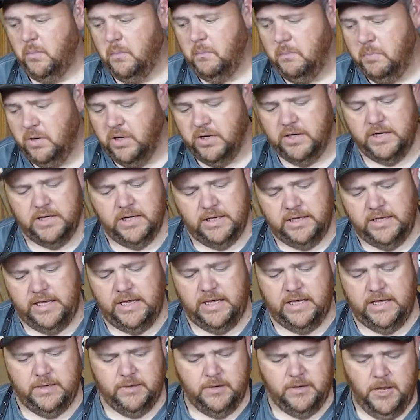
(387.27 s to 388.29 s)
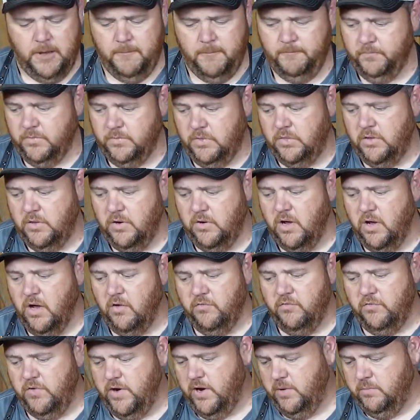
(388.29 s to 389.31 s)
But again, they're
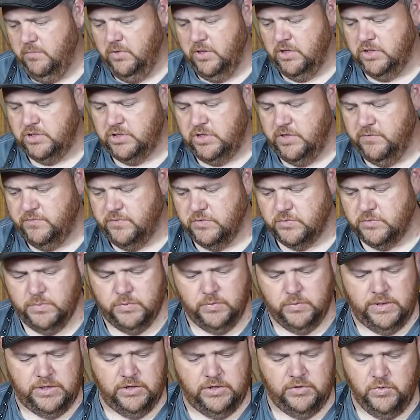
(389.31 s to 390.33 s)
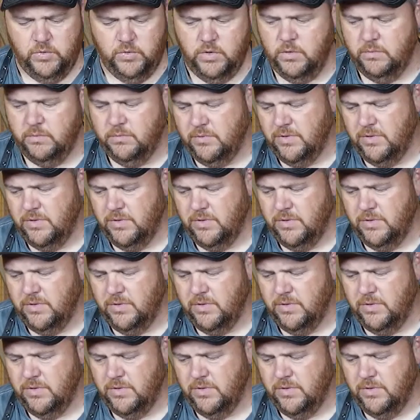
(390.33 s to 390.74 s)
not very much difference between the two of them.